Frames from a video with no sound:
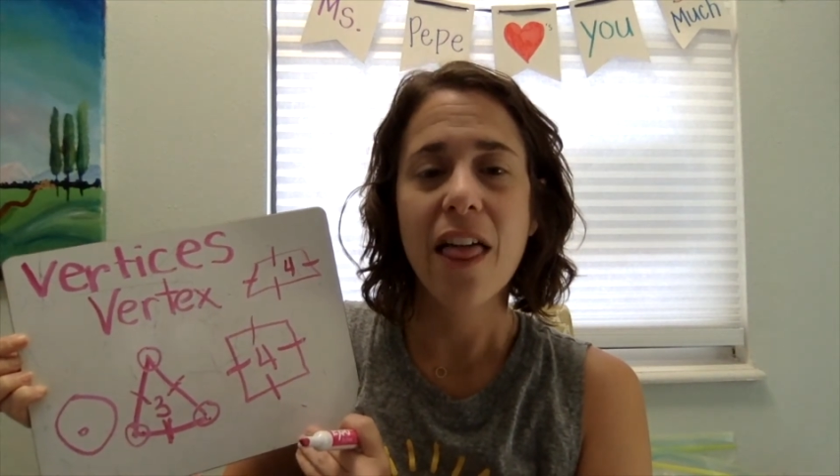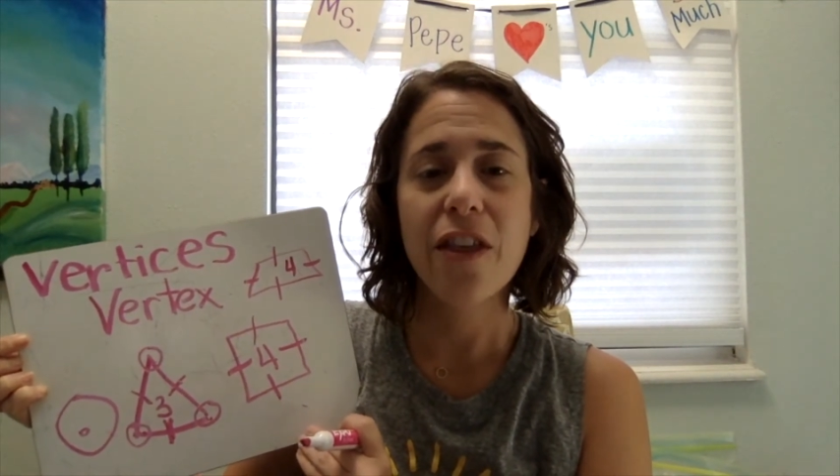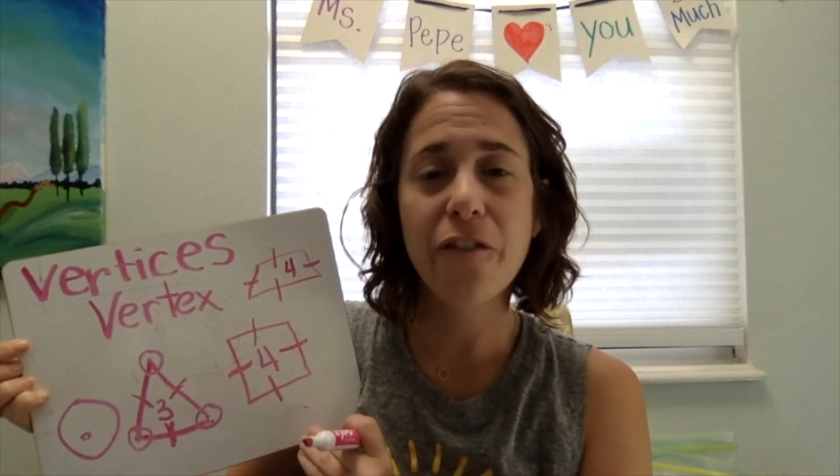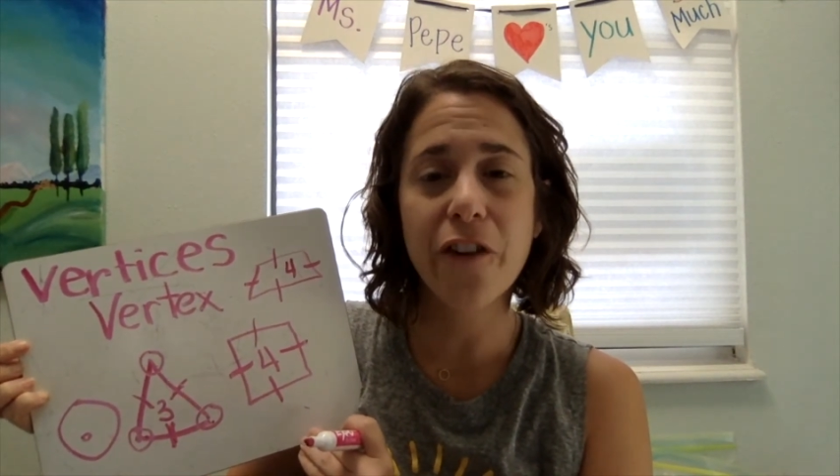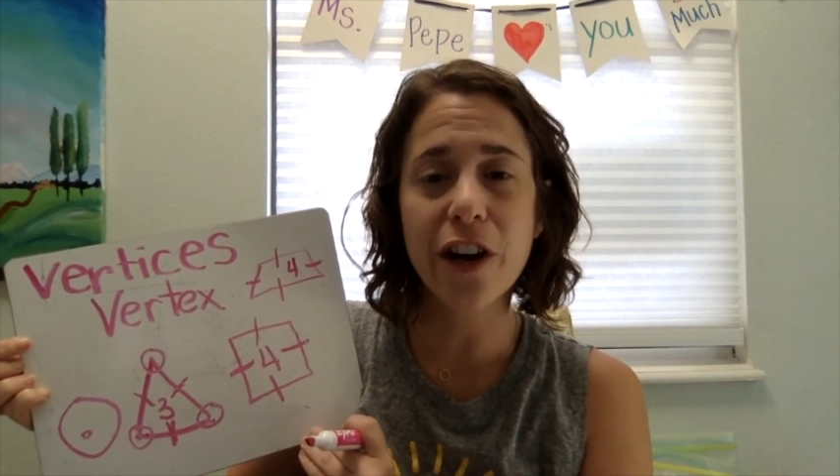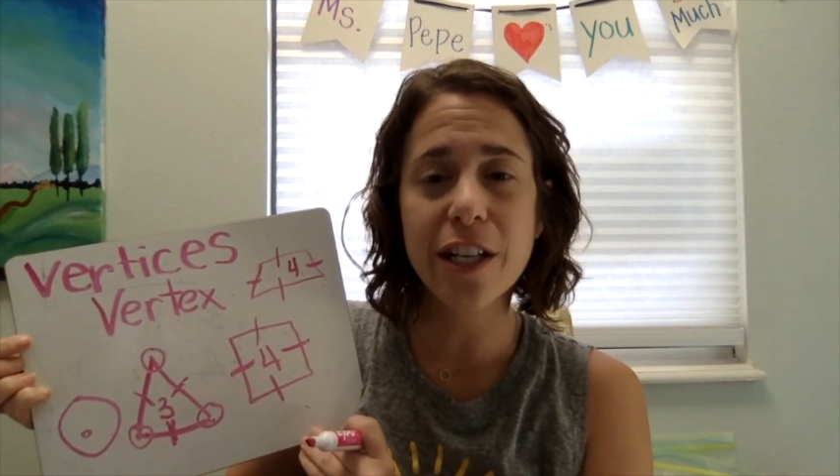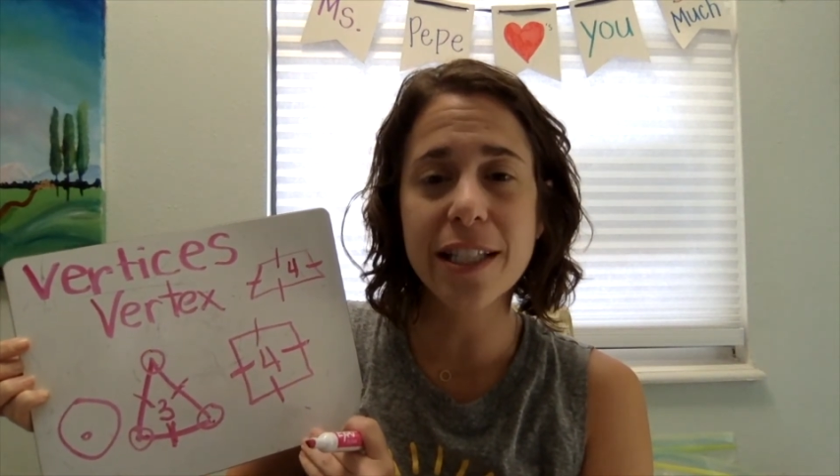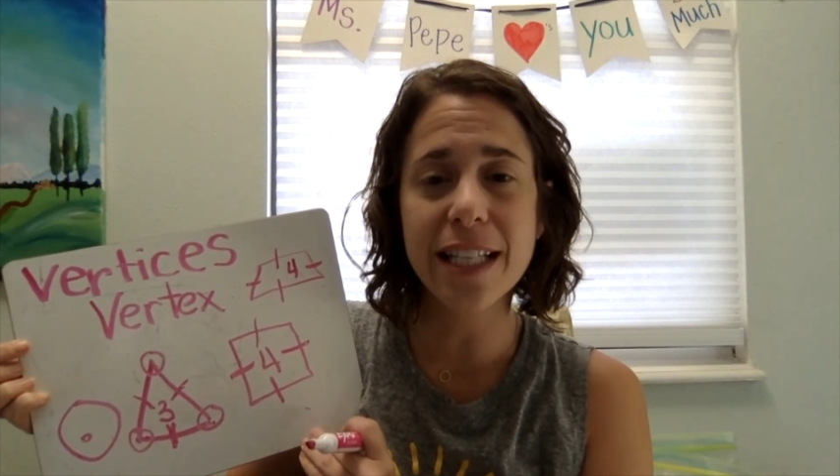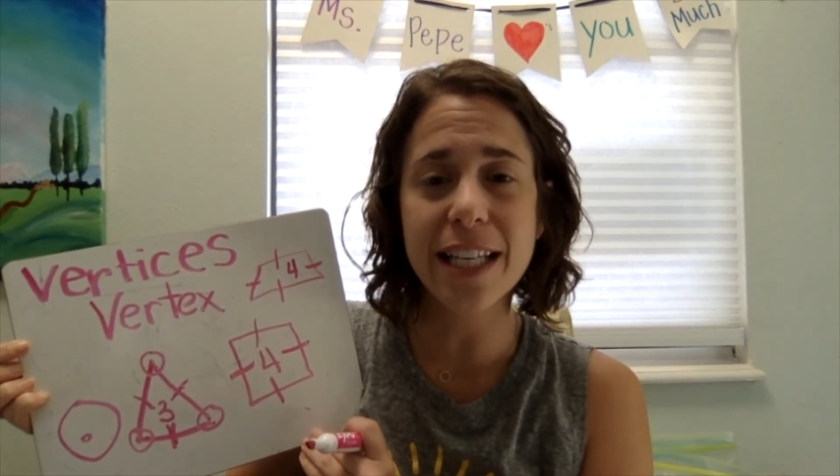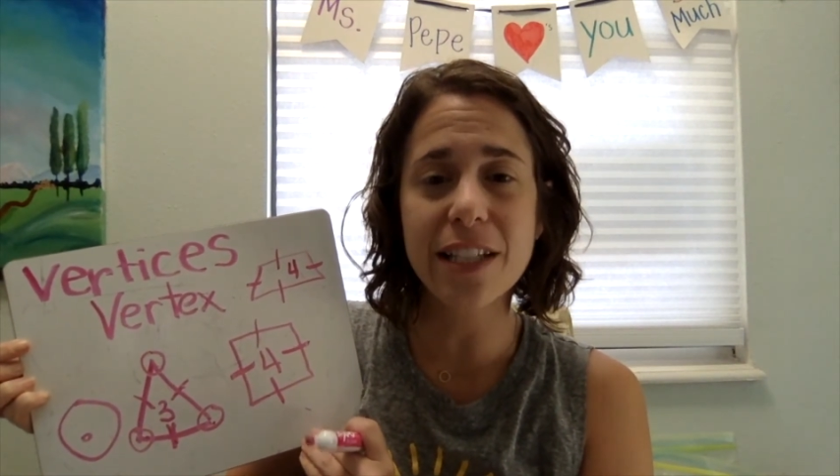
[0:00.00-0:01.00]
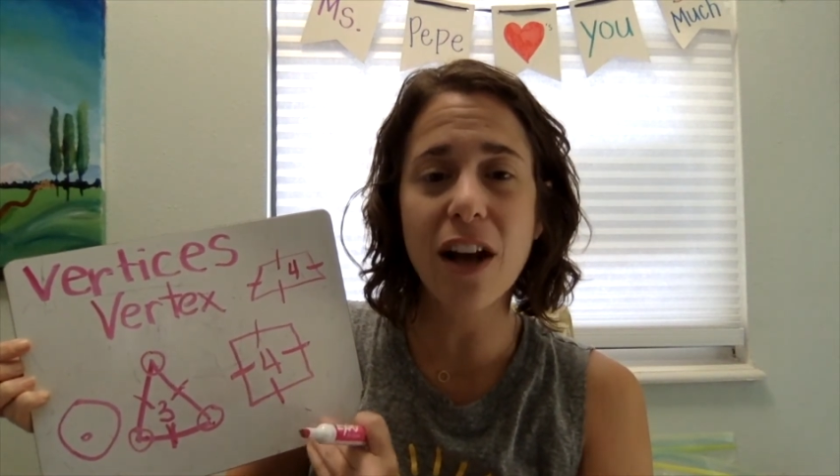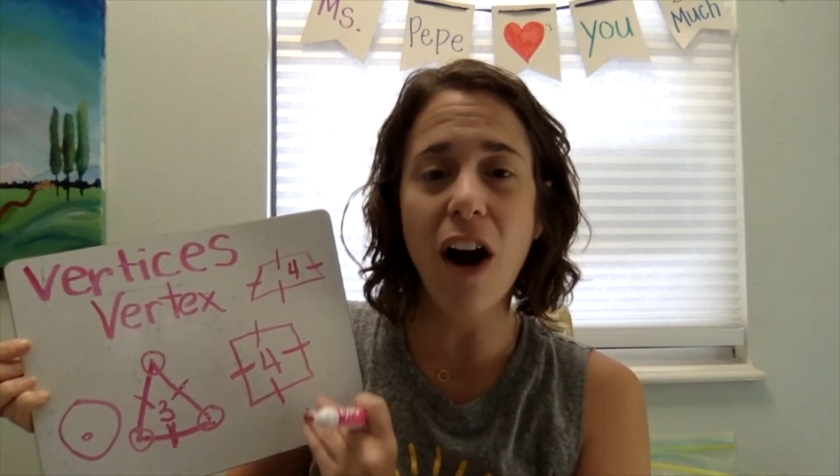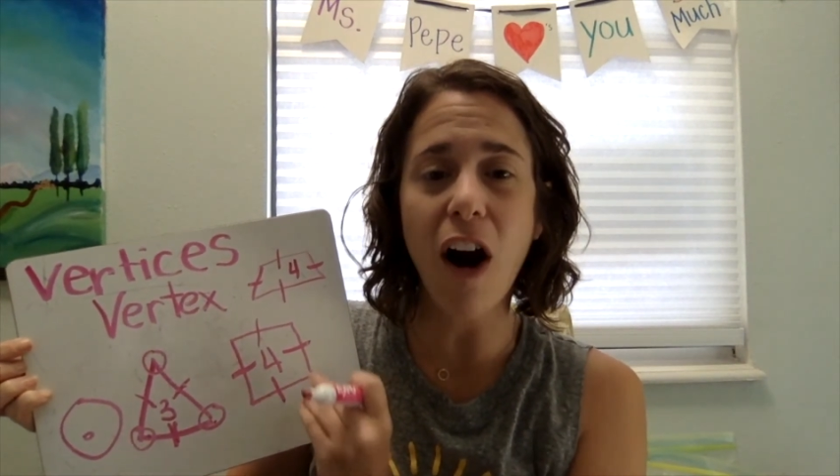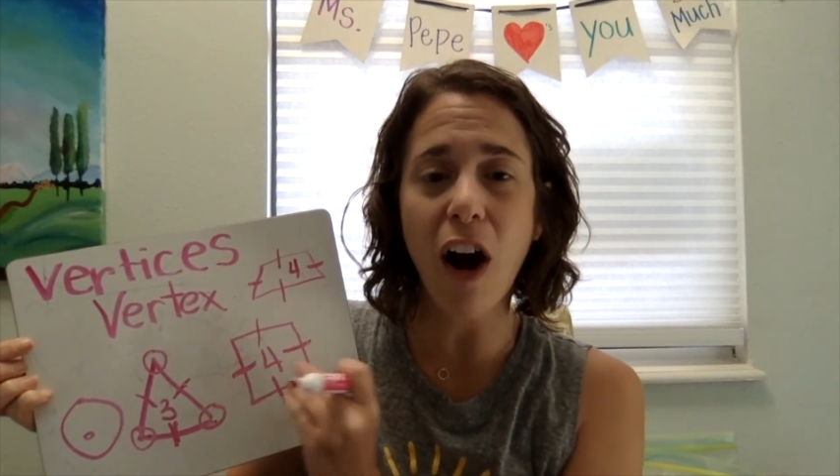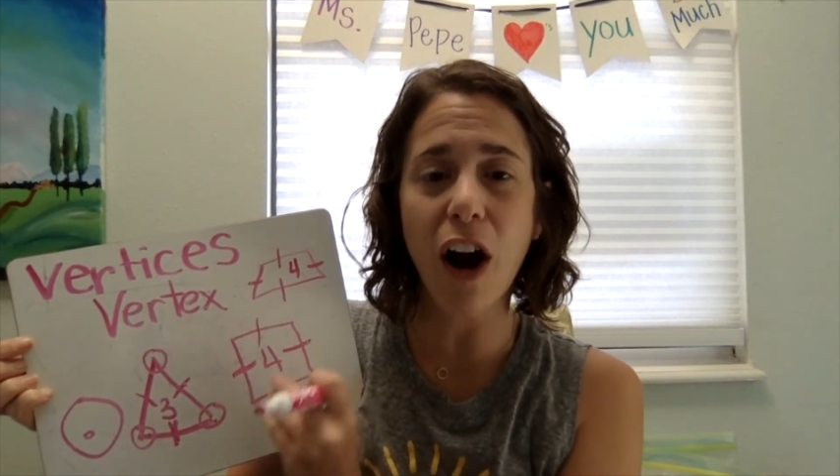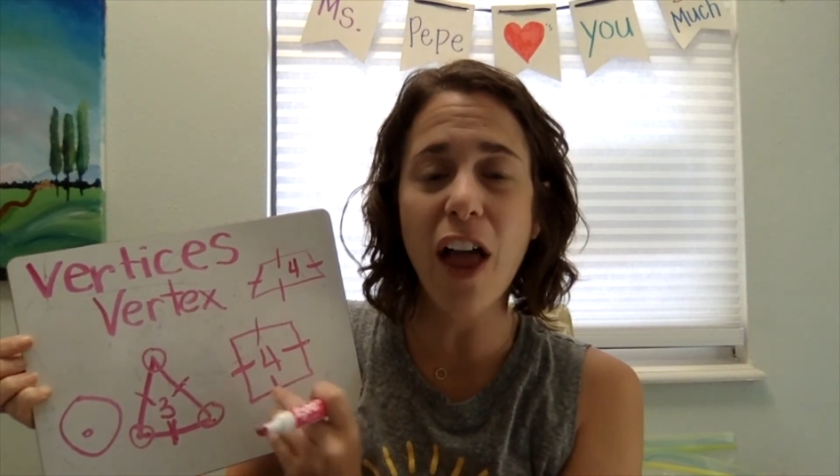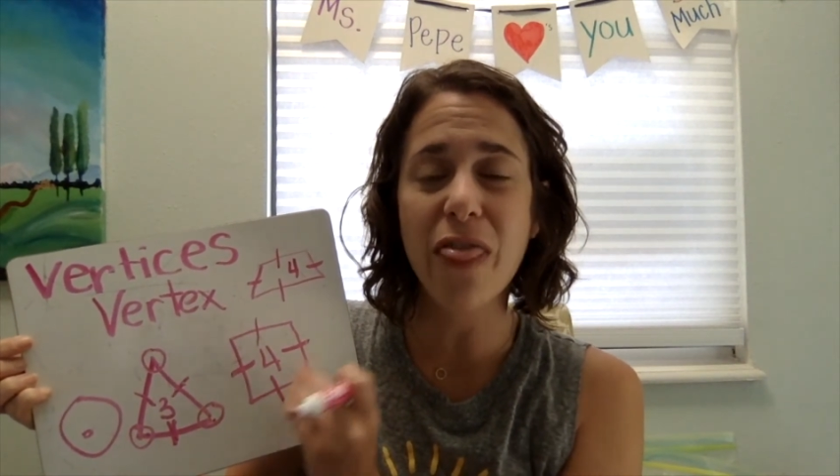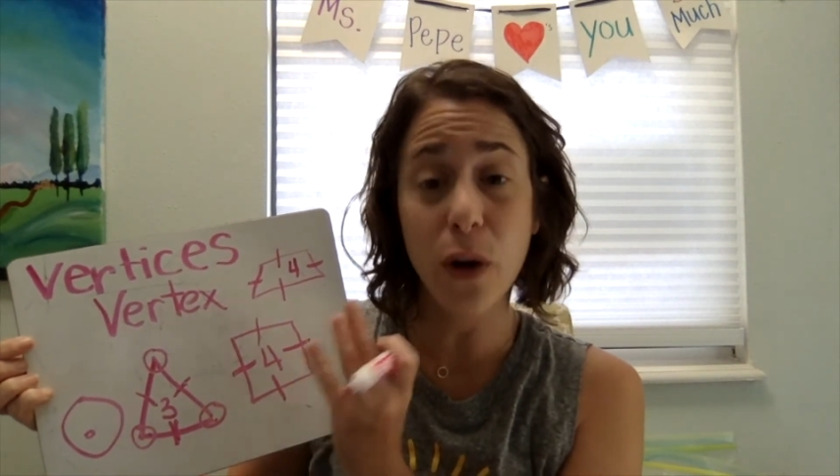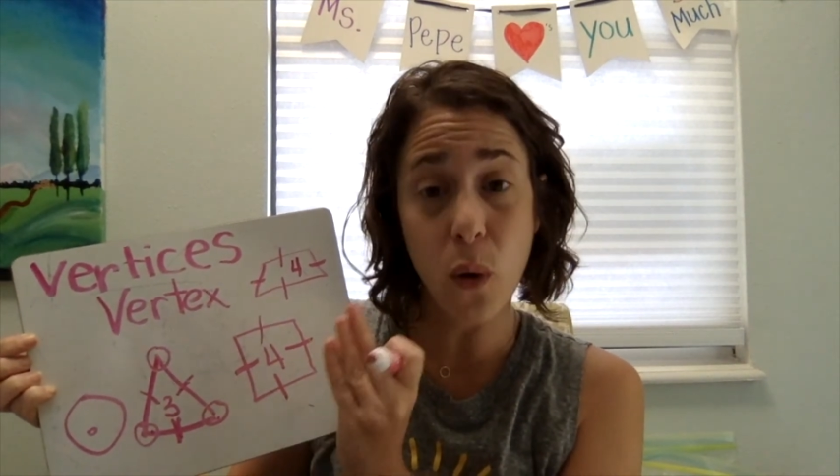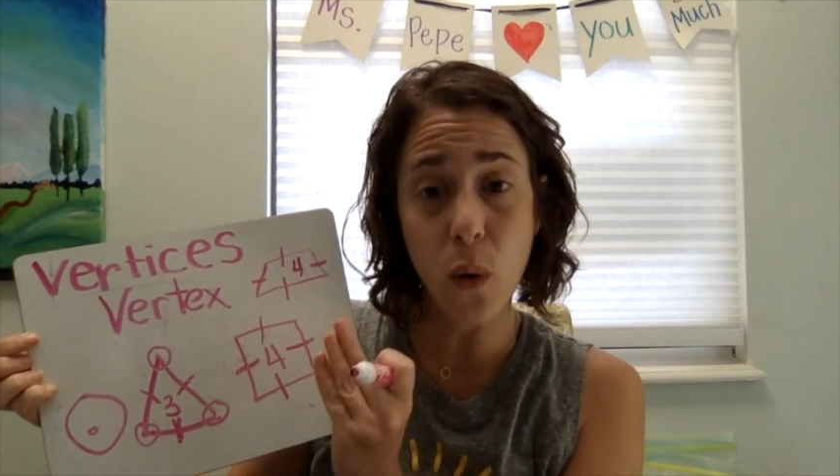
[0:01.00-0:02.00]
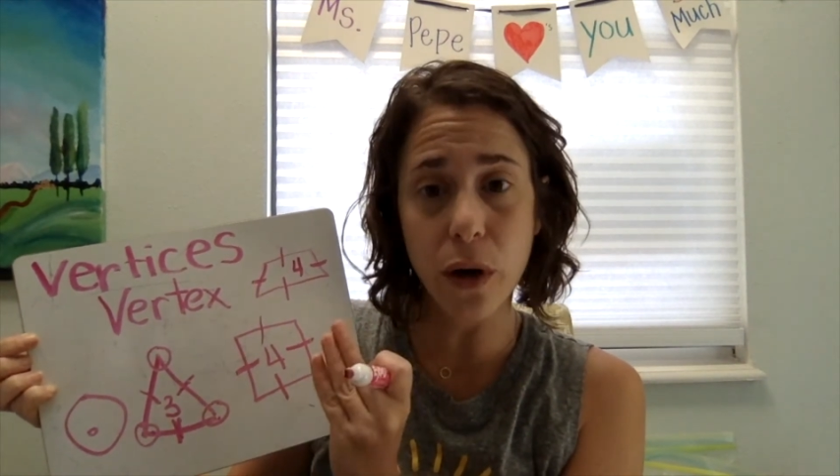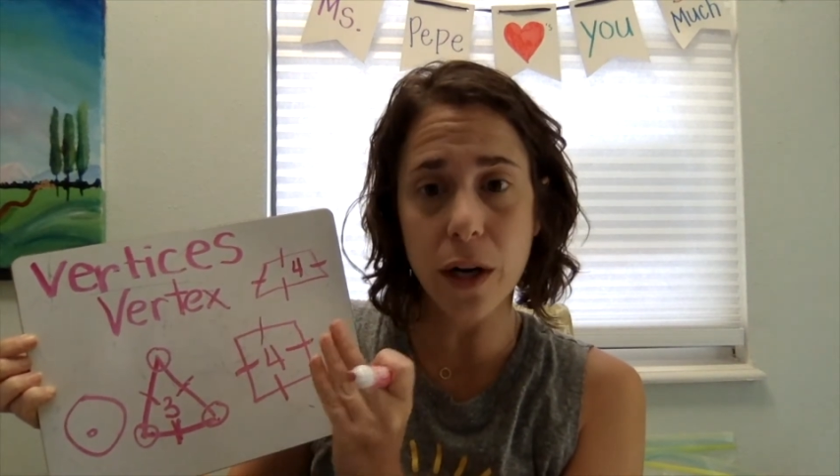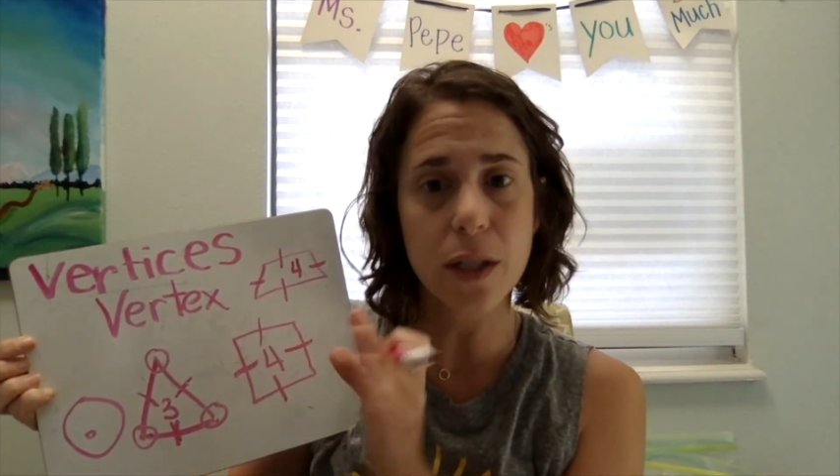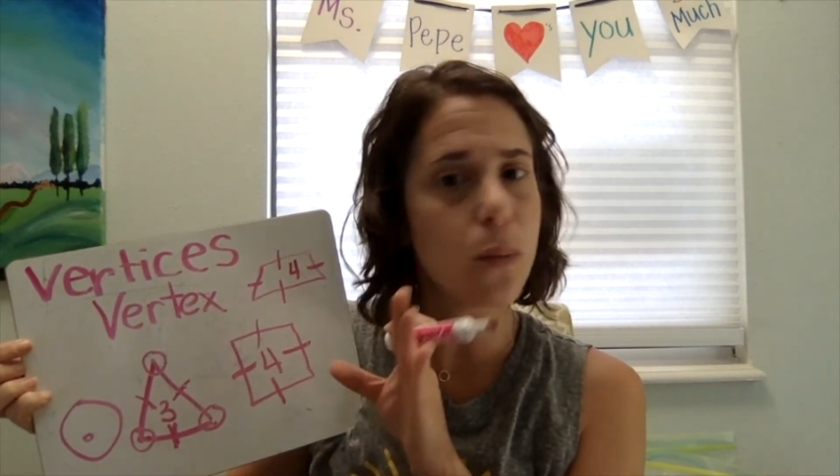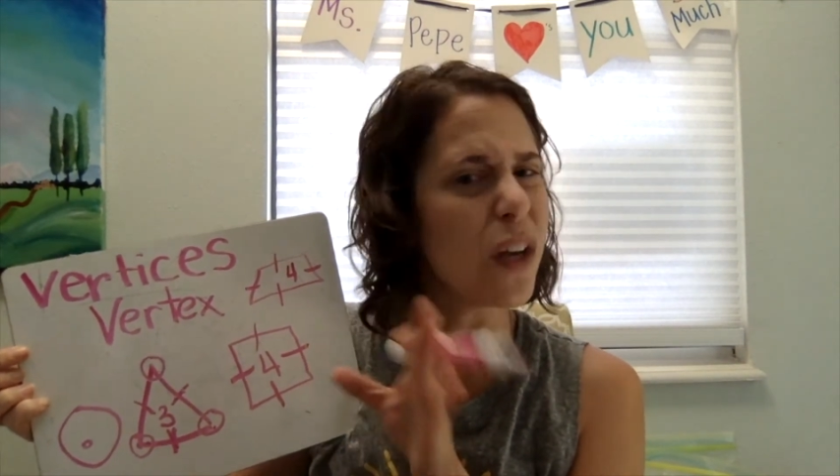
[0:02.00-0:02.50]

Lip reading: The vertices are the corners.